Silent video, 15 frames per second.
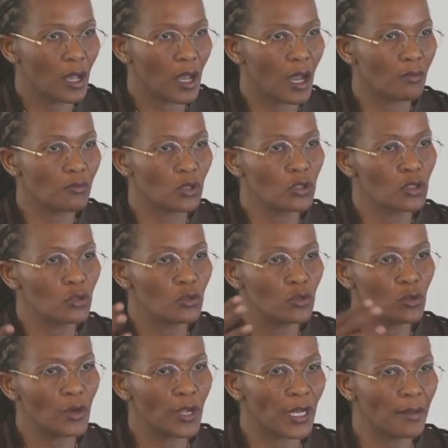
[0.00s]
I'm going to
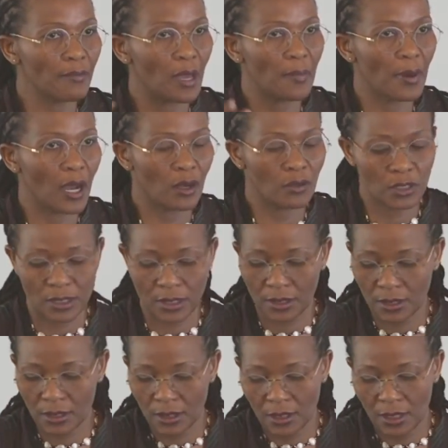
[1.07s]
quickly map out
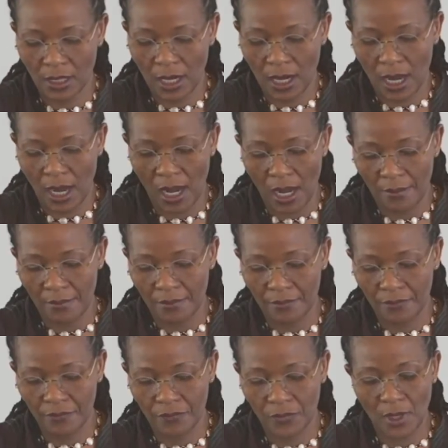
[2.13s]
um,
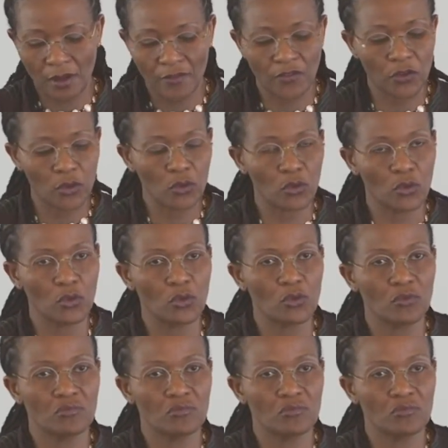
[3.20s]
a few